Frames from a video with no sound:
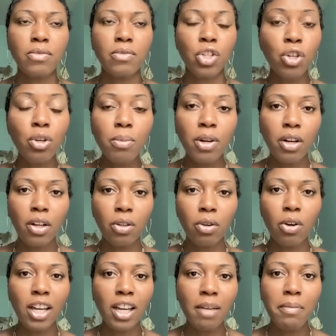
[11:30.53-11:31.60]
tumor
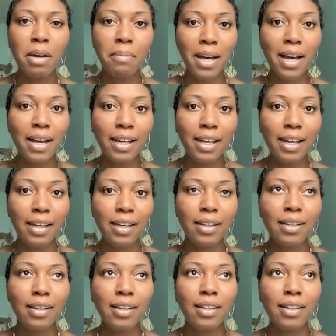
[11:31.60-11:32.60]
growing in my body.